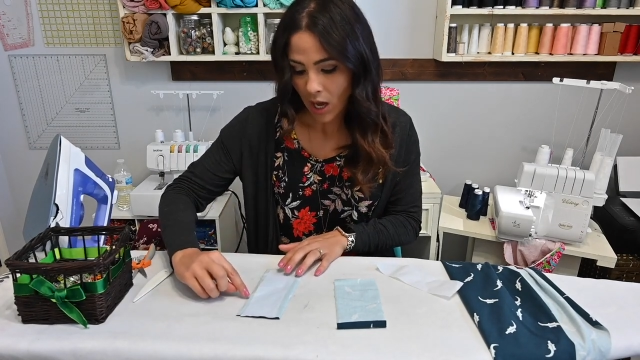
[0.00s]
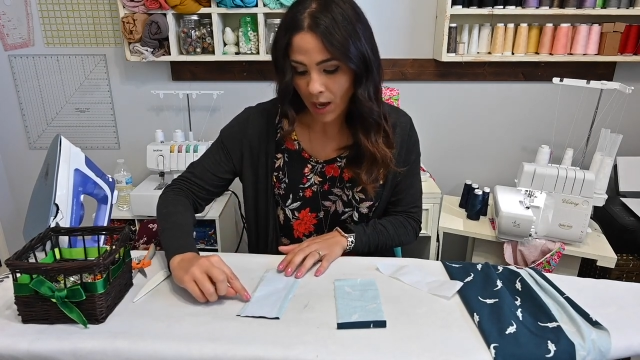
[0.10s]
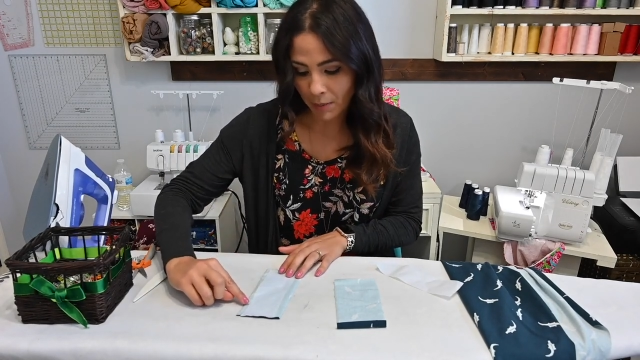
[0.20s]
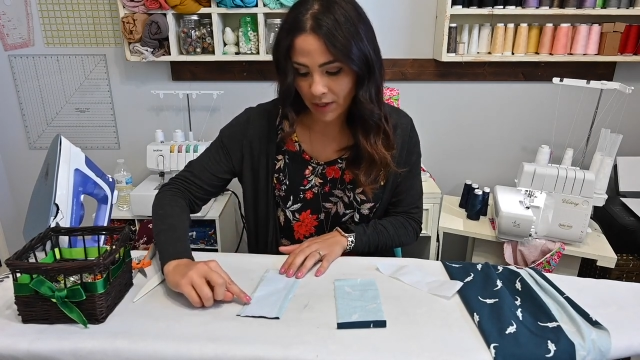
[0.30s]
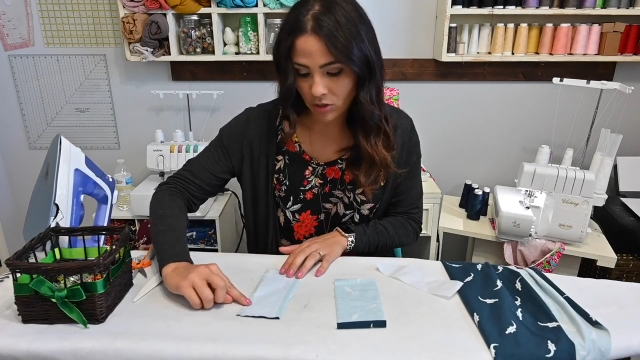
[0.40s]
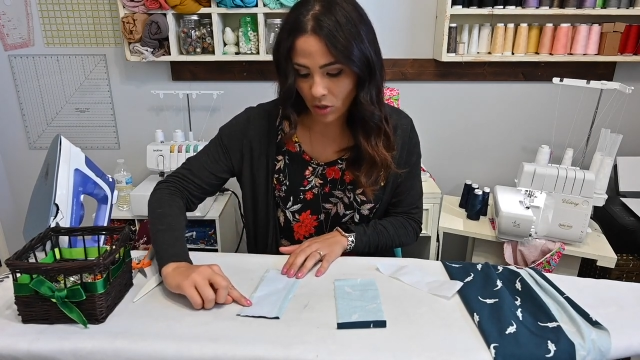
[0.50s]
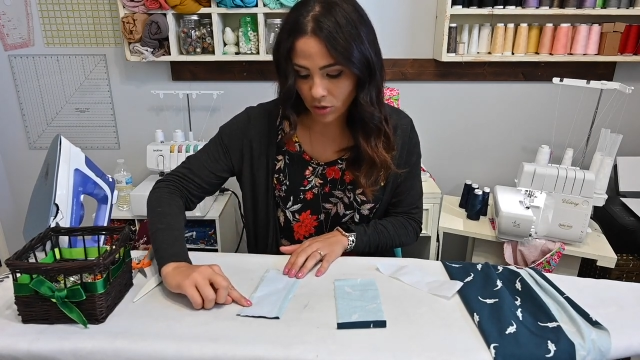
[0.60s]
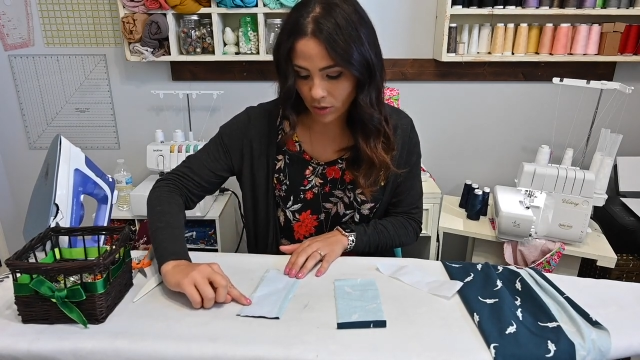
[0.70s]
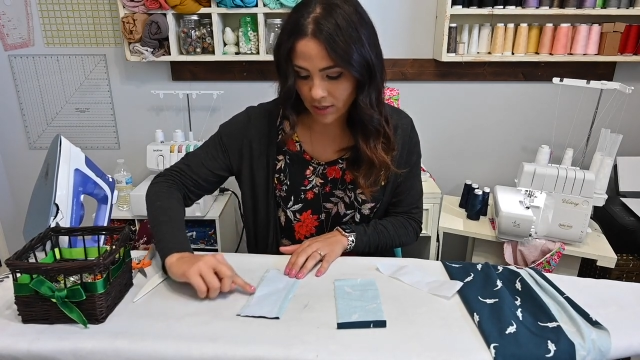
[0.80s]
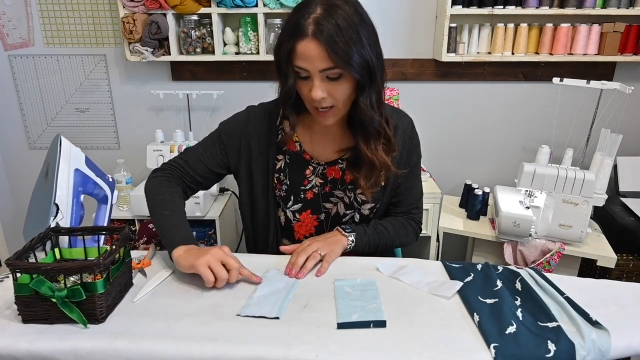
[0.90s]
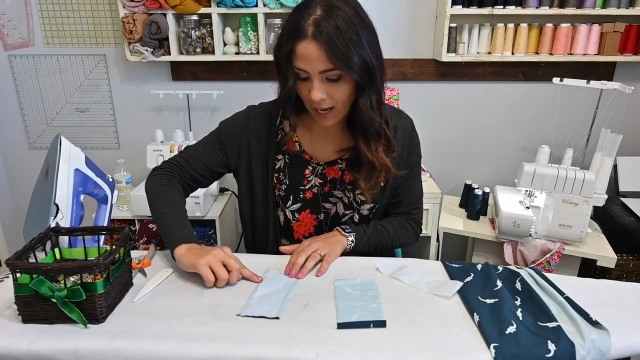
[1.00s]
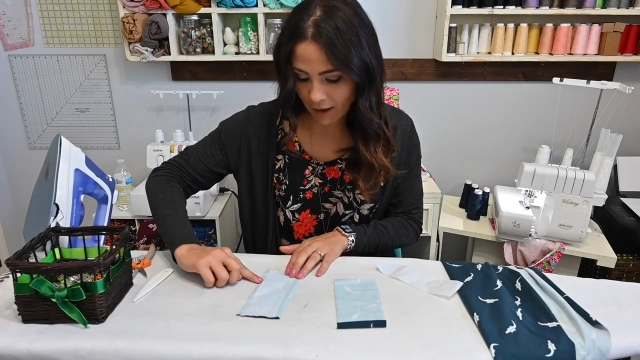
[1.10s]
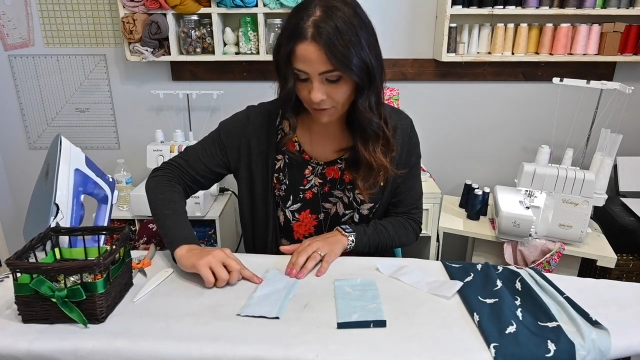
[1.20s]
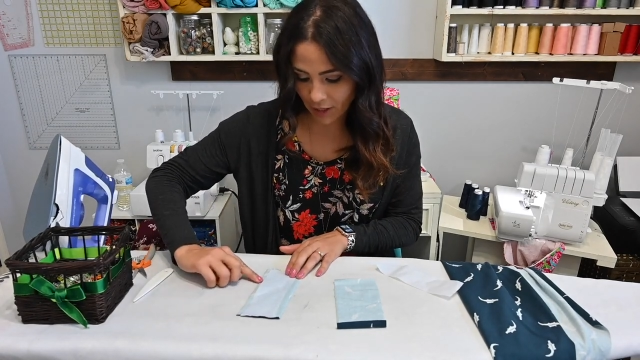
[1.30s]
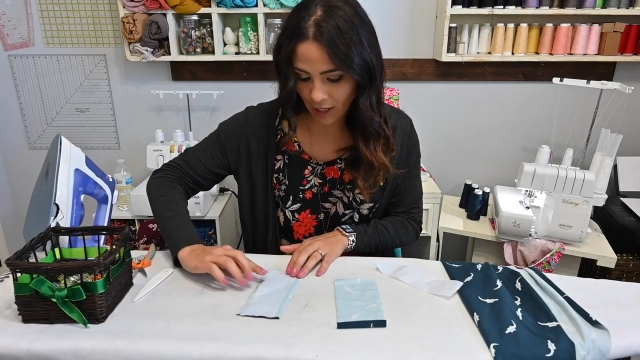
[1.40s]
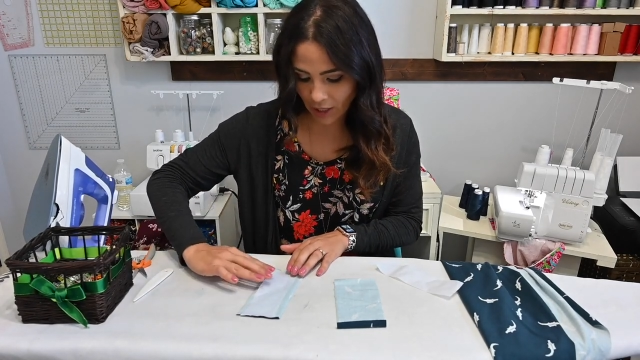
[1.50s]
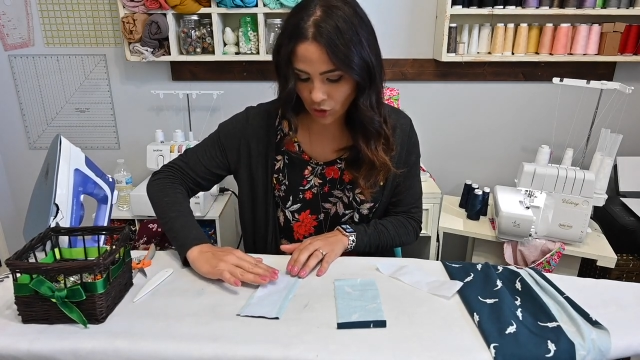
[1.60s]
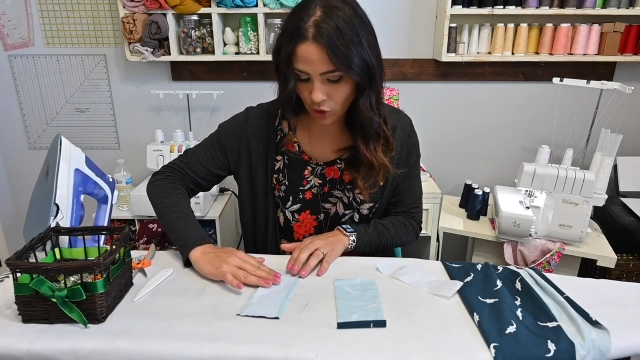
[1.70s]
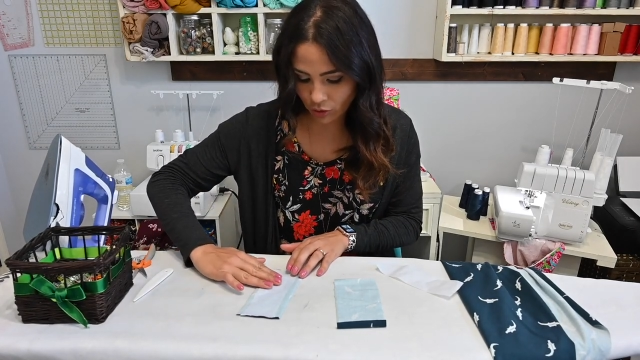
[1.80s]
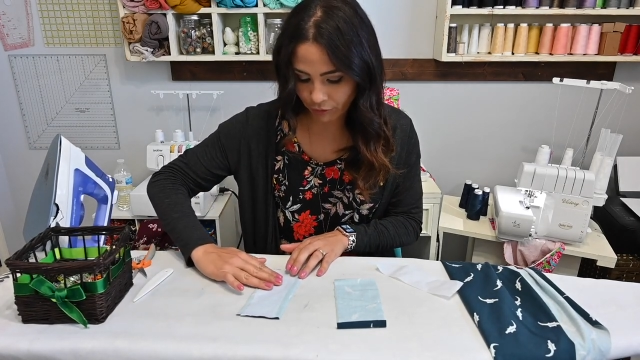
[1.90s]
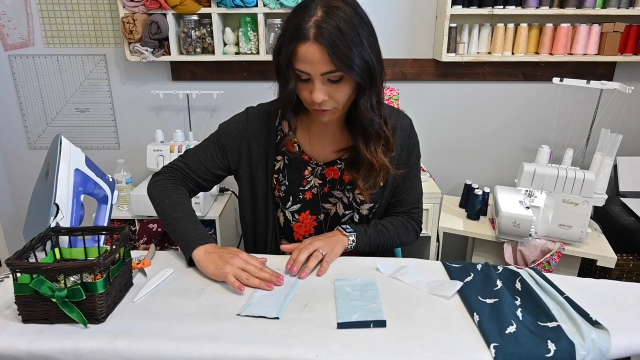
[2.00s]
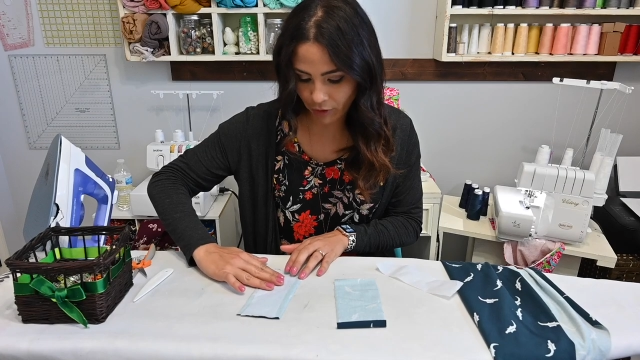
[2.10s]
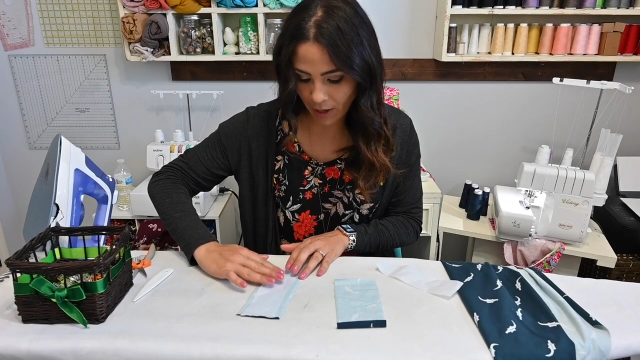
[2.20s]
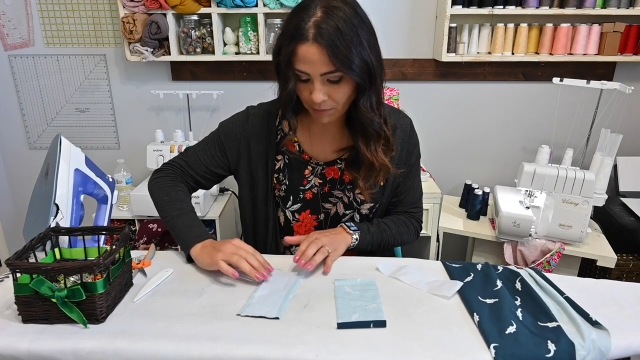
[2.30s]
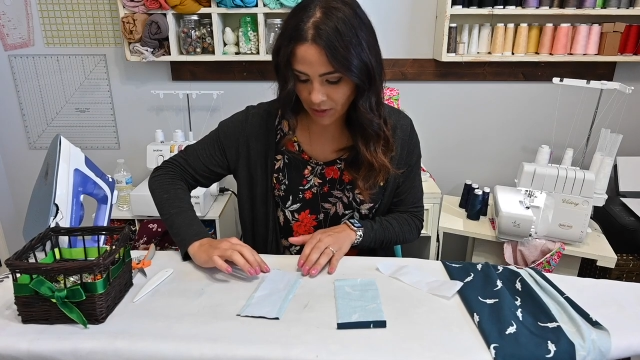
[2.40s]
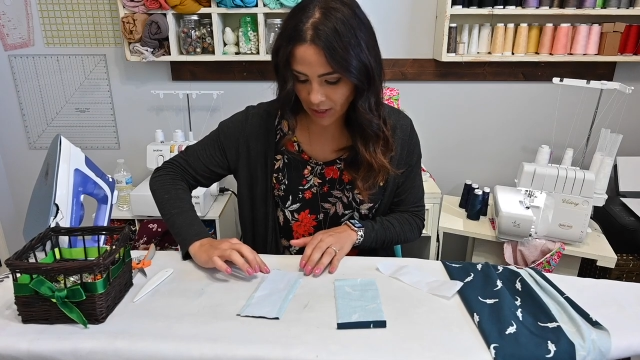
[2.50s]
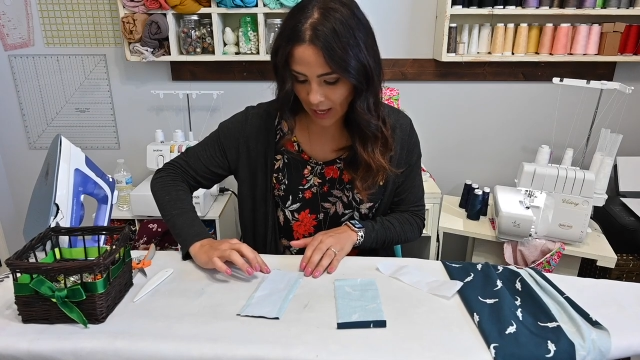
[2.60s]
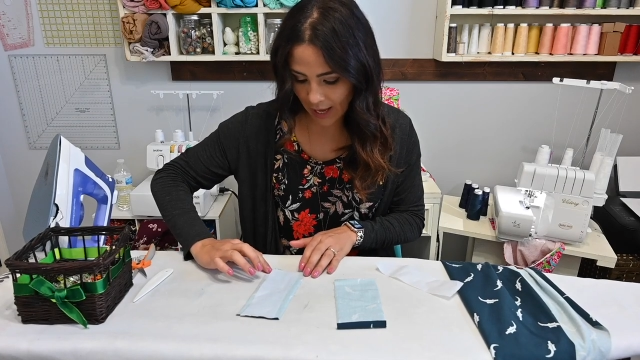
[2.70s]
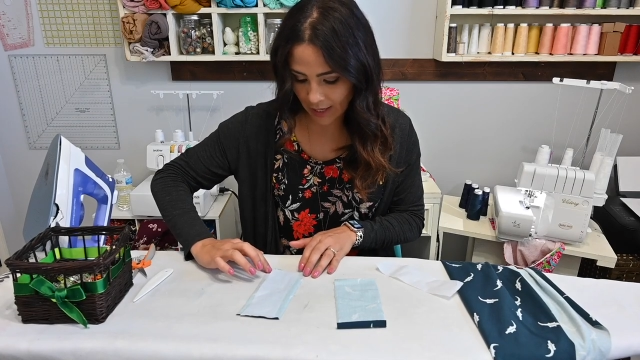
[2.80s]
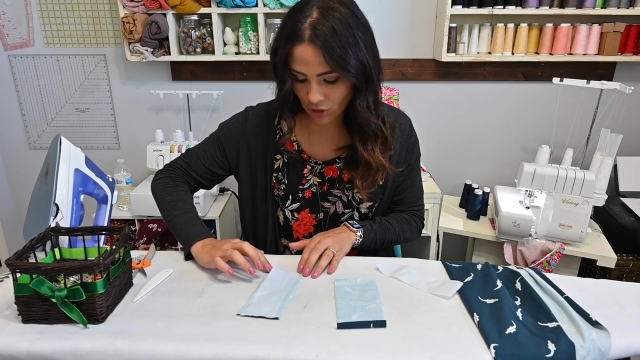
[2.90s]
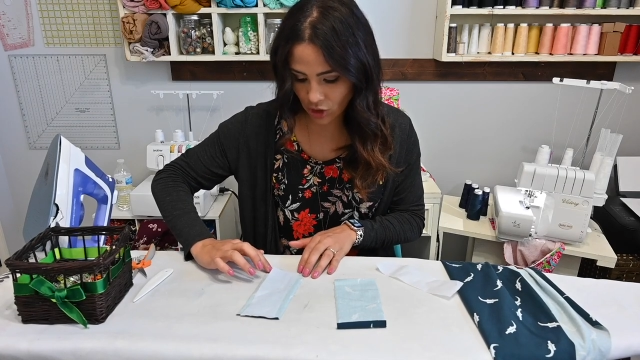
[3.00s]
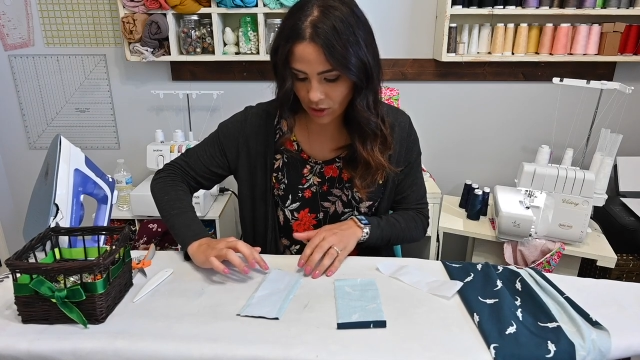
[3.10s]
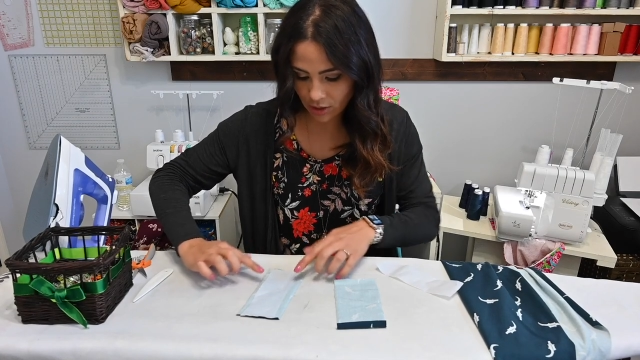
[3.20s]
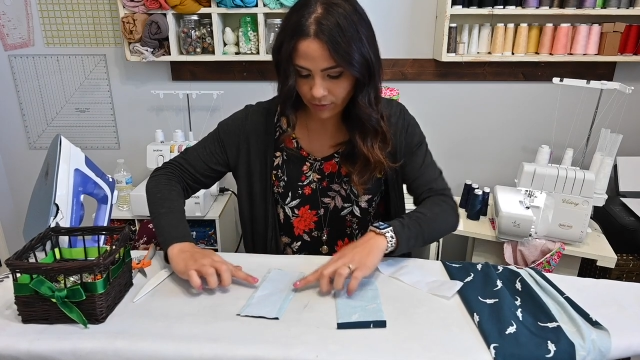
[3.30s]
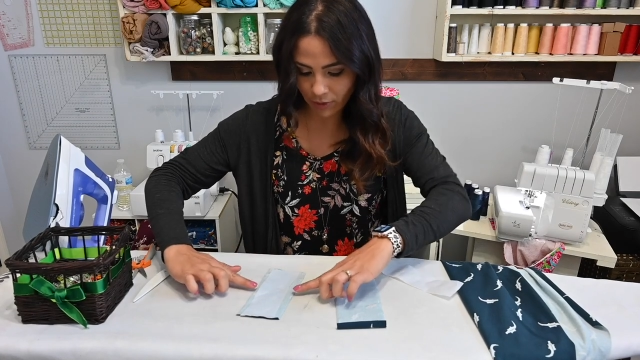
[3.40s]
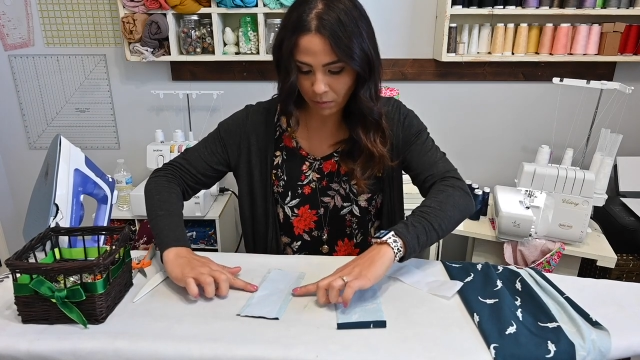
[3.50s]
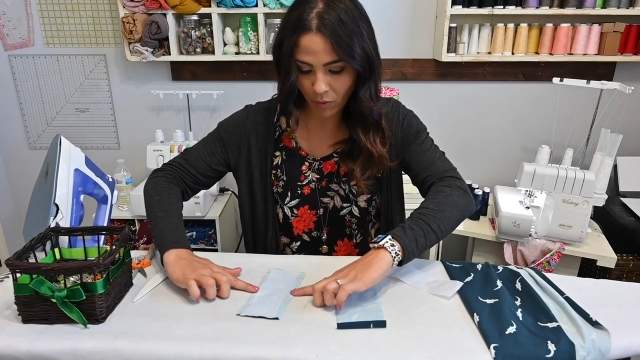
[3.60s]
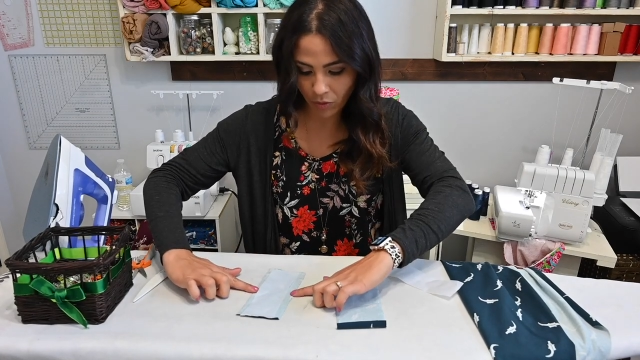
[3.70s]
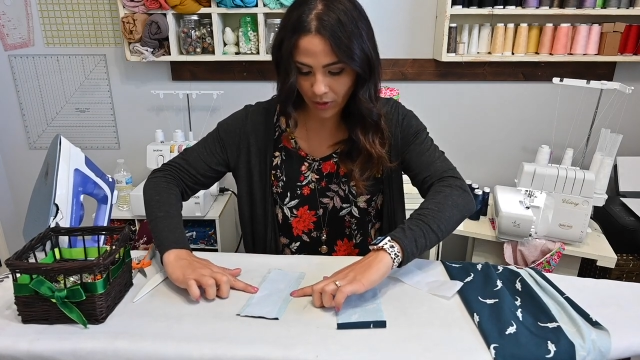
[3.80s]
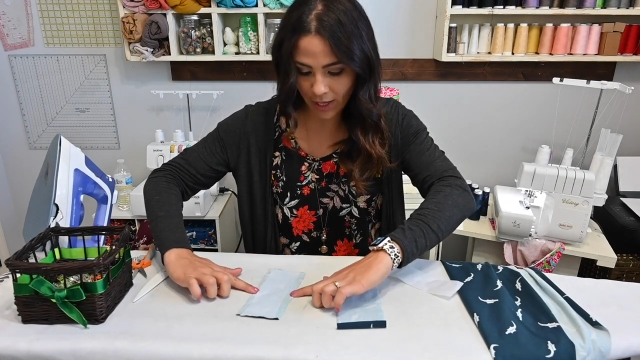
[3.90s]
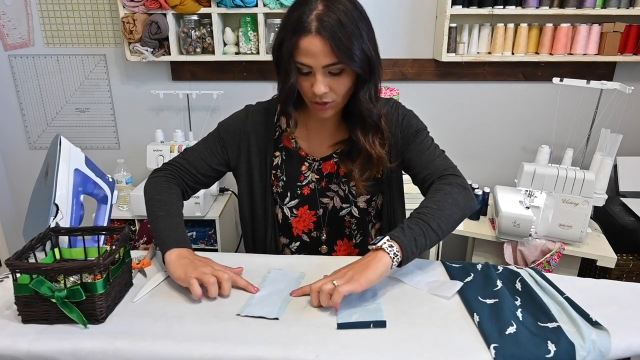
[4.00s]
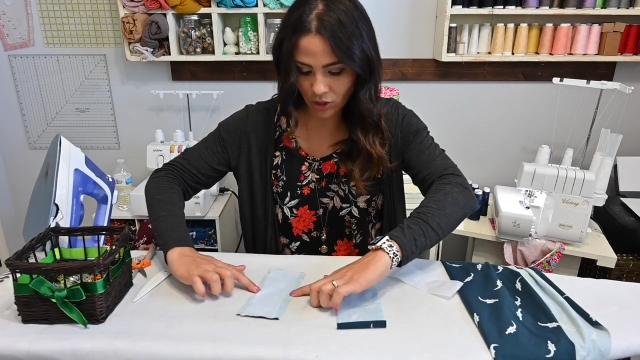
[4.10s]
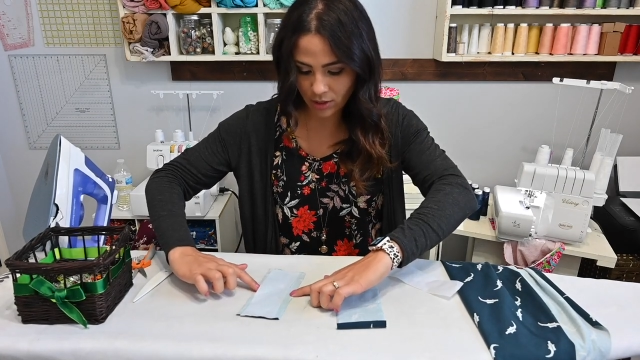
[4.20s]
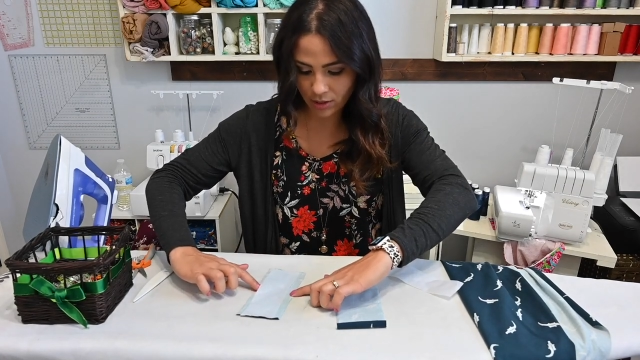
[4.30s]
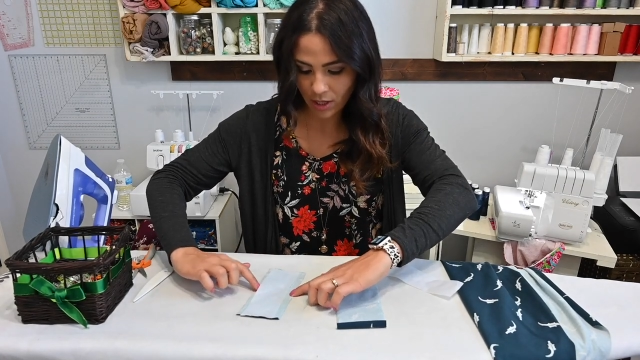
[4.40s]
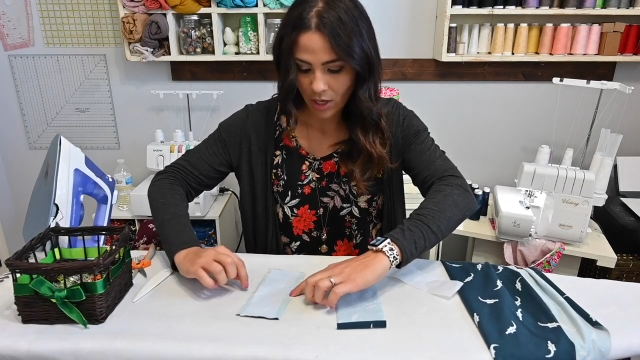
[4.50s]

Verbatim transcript: Um, but it's also, it's a half an inch from the edges, from both edges.